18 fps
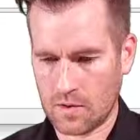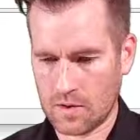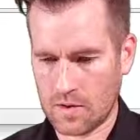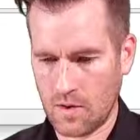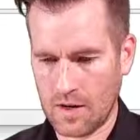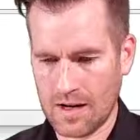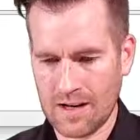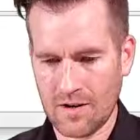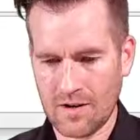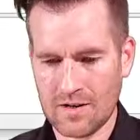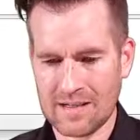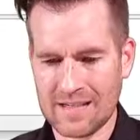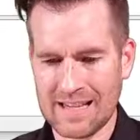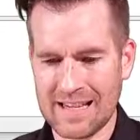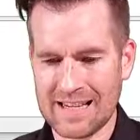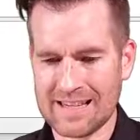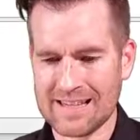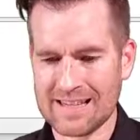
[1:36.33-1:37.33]
So here's
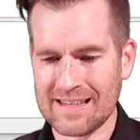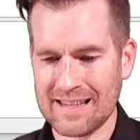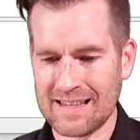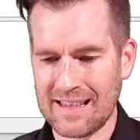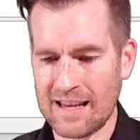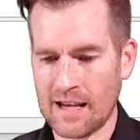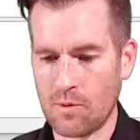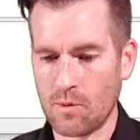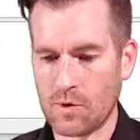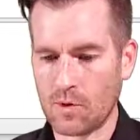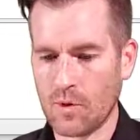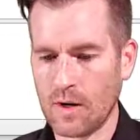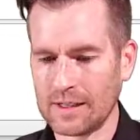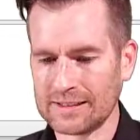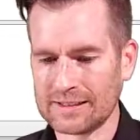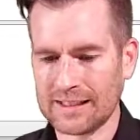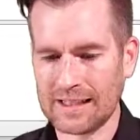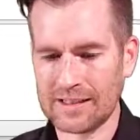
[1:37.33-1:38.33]
the, the
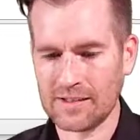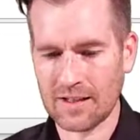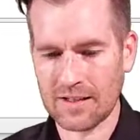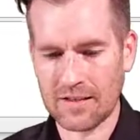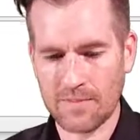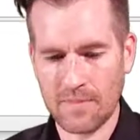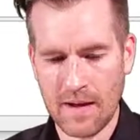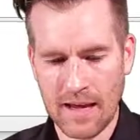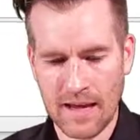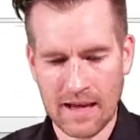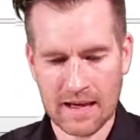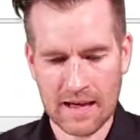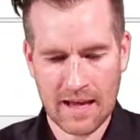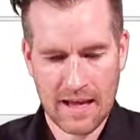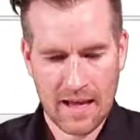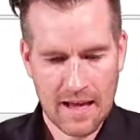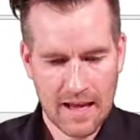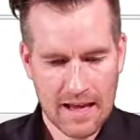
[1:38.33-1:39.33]
request I just
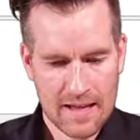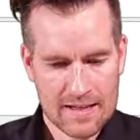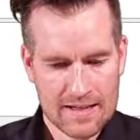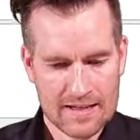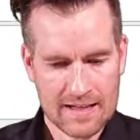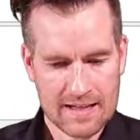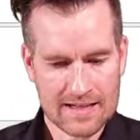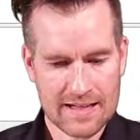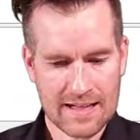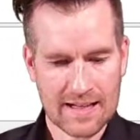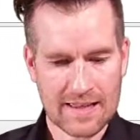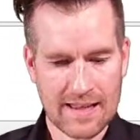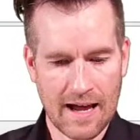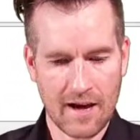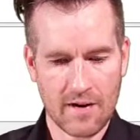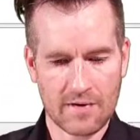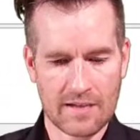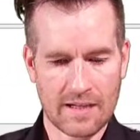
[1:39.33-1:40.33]
made,
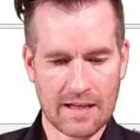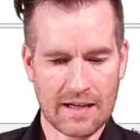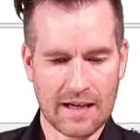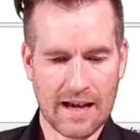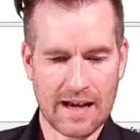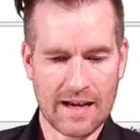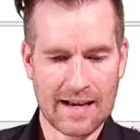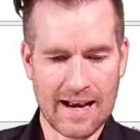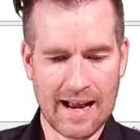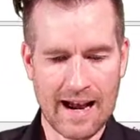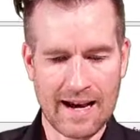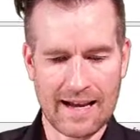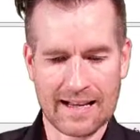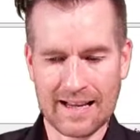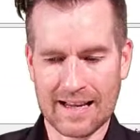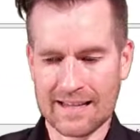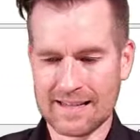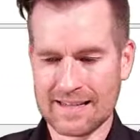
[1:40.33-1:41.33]

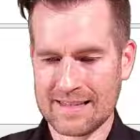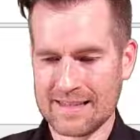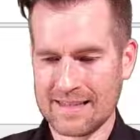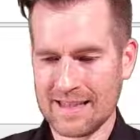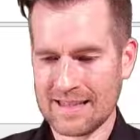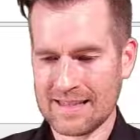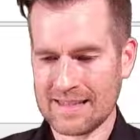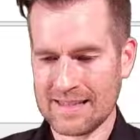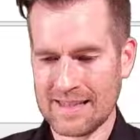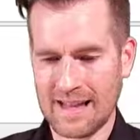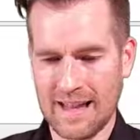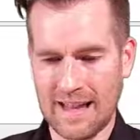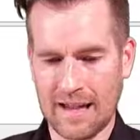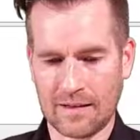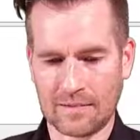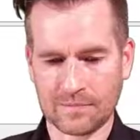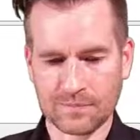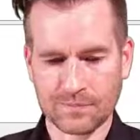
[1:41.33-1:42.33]

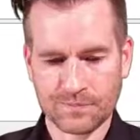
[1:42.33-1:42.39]
60,960.